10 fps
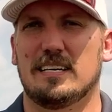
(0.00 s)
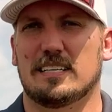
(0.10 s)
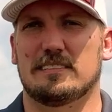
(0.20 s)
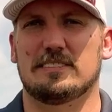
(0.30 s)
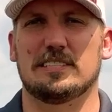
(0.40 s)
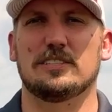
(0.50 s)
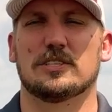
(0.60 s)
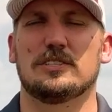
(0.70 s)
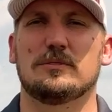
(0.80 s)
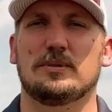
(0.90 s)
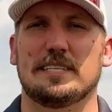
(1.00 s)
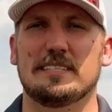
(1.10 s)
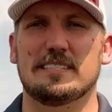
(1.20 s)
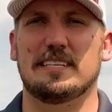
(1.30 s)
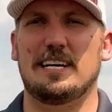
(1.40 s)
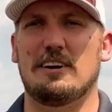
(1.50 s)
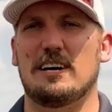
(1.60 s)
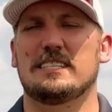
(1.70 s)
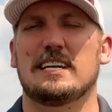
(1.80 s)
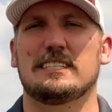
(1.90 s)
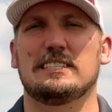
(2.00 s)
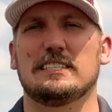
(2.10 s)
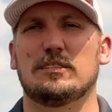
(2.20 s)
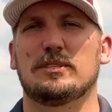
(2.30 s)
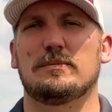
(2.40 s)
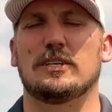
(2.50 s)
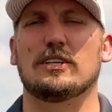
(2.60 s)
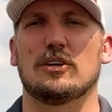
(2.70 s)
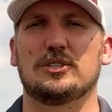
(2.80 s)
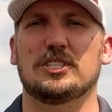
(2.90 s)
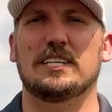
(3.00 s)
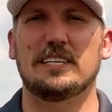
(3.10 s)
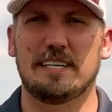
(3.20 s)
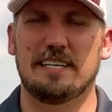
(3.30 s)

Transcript: covering the Northern Plains. Today I want to talk to you a little bit about kochia